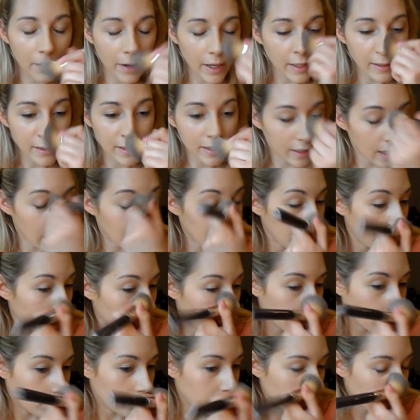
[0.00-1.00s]

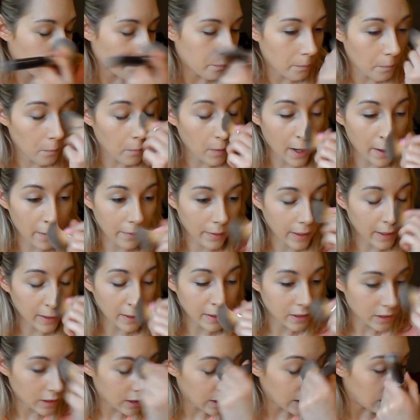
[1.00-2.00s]
Stanek was wearing
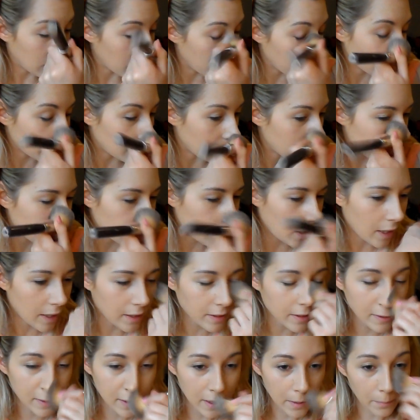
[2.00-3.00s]
it, and she loved it, and she
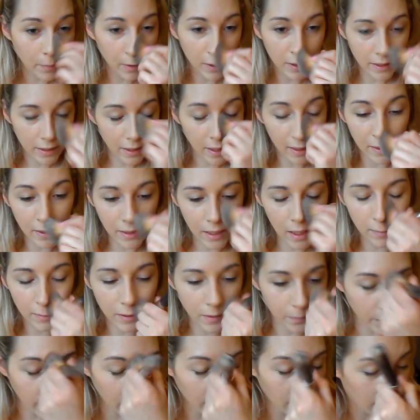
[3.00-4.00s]
has similar skin
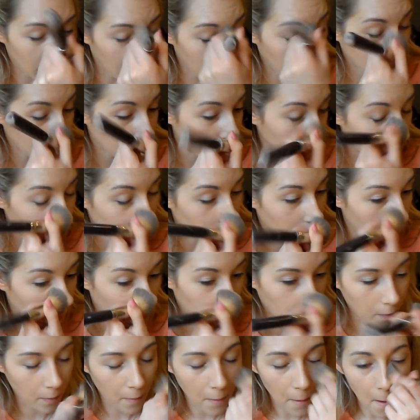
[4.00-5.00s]
type to me, acne
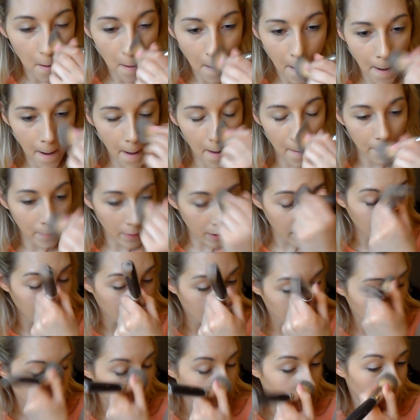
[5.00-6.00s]
prone and
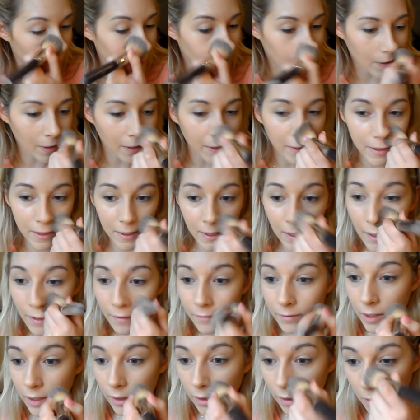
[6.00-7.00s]
a little bit oily, and she
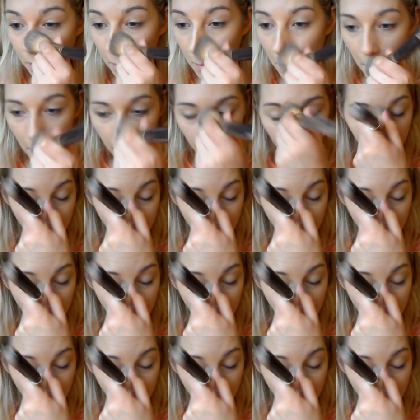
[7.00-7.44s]
lives in